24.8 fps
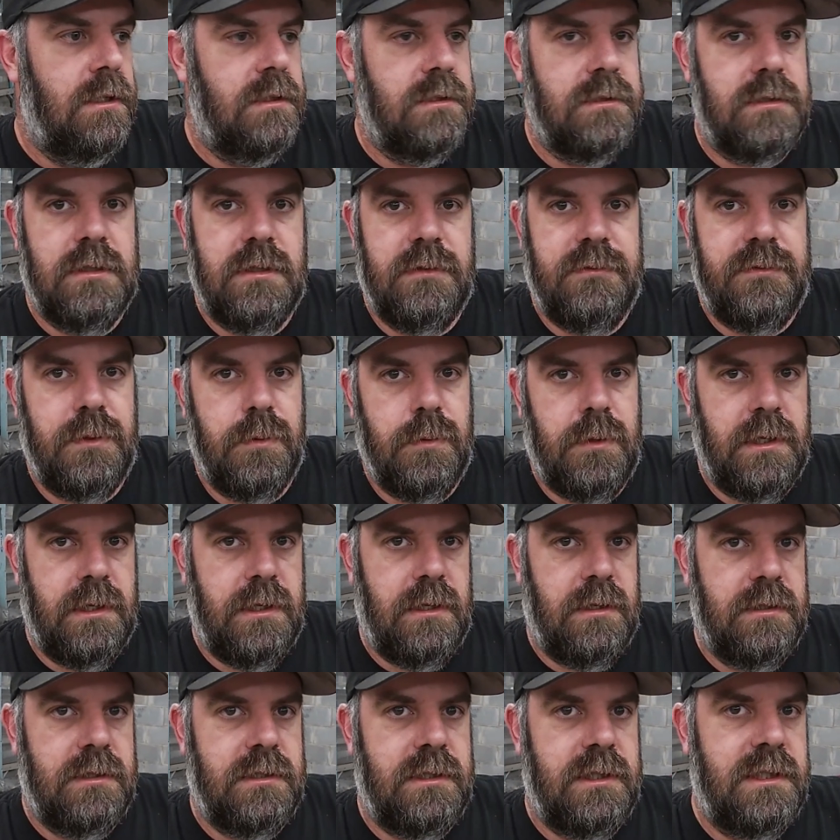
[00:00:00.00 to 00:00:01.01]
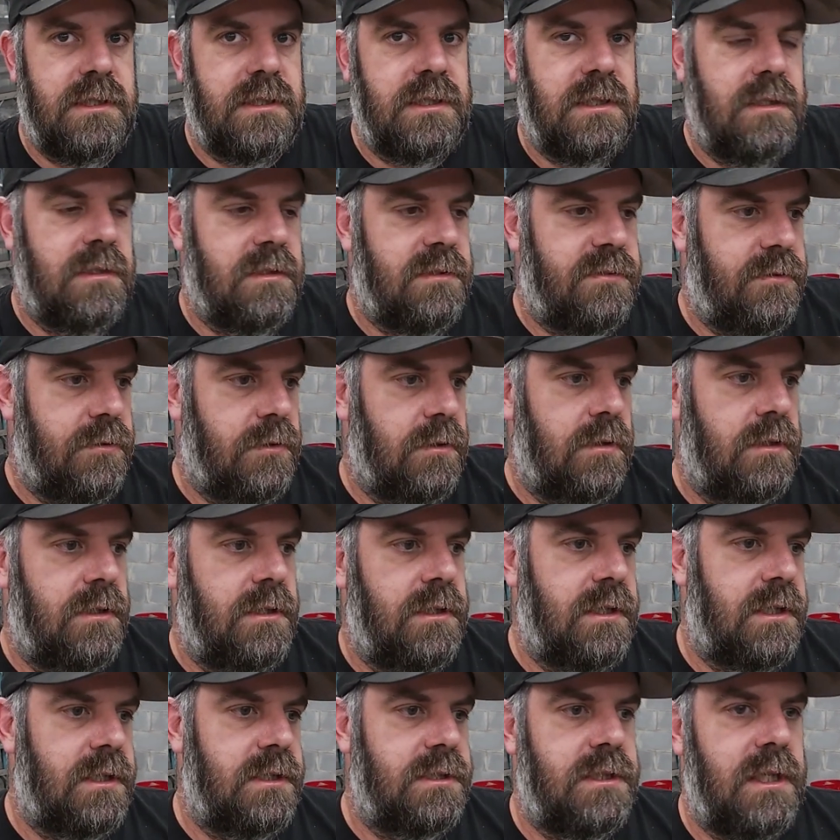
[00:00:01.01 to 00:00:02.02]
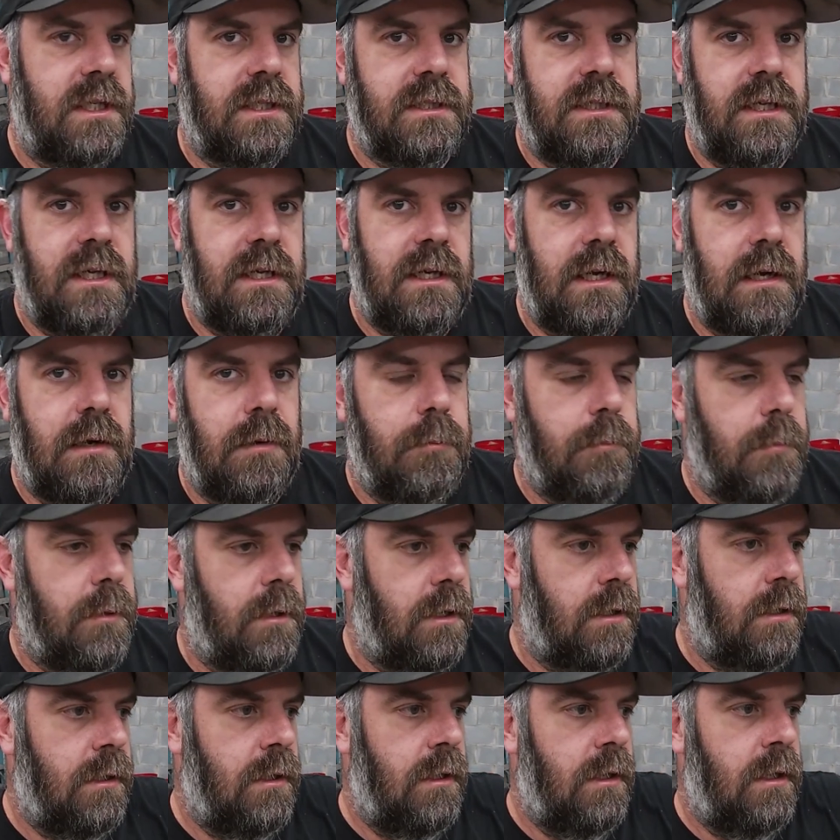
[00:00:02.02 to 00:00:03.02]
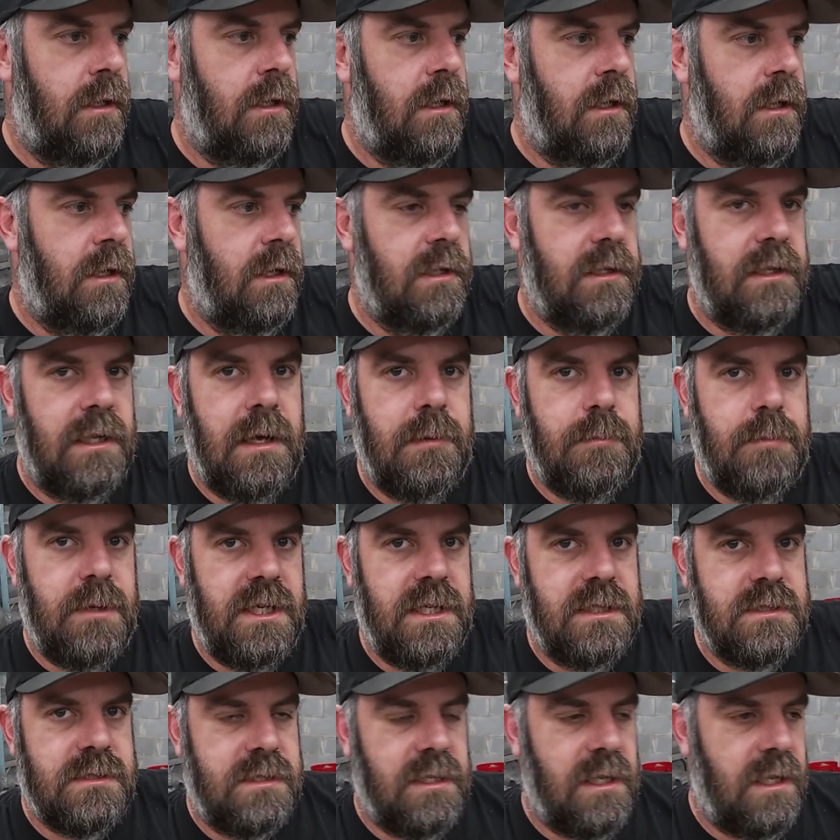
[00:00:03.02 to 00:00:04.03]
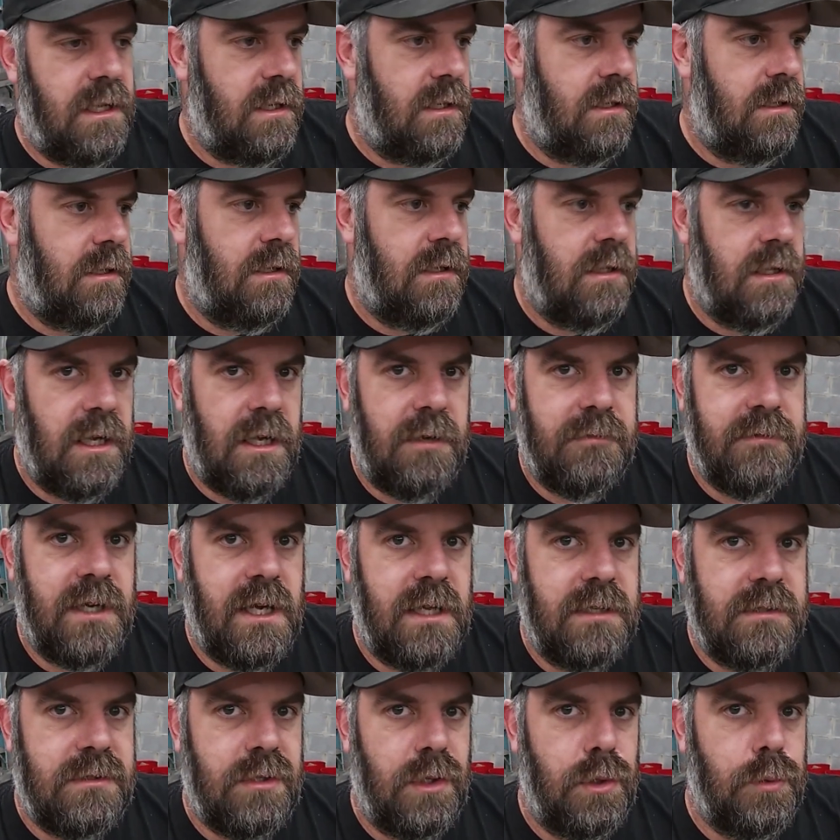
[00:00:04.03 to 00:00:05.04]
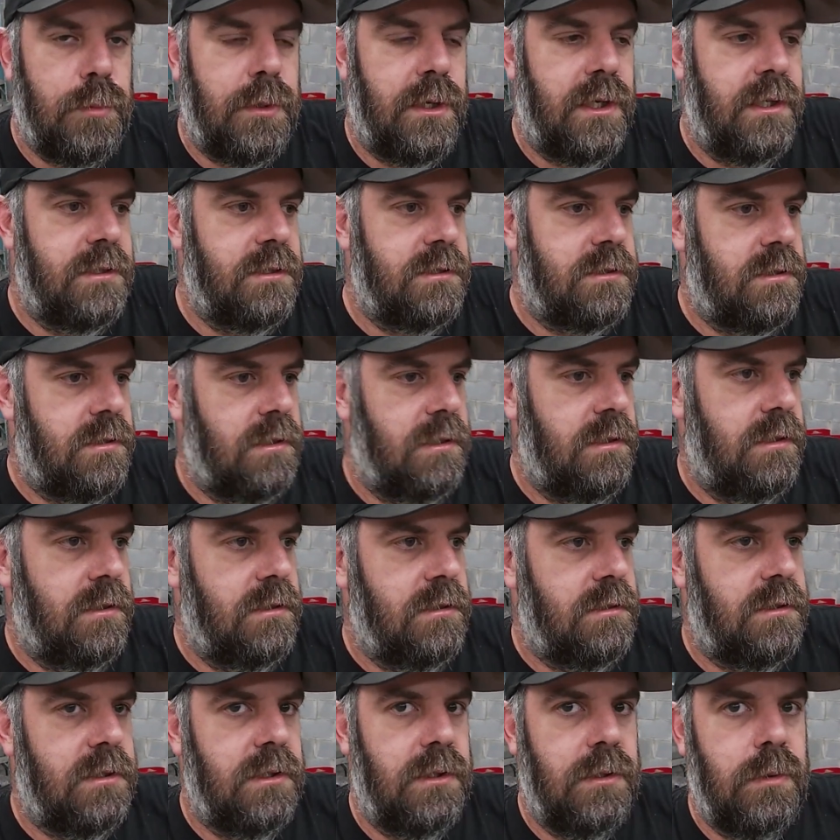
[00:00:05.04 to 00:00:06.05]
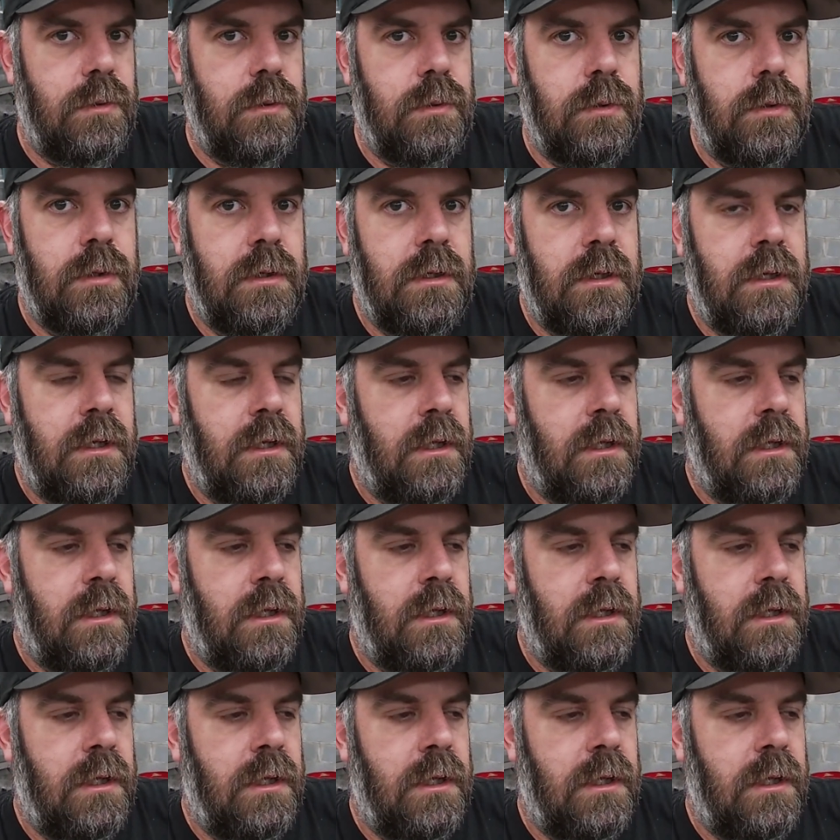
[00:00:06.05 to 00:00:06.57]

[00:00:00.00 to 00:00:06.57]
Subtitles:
So if you want all the details for it, you can check that out. But that being said, I've got 2 months to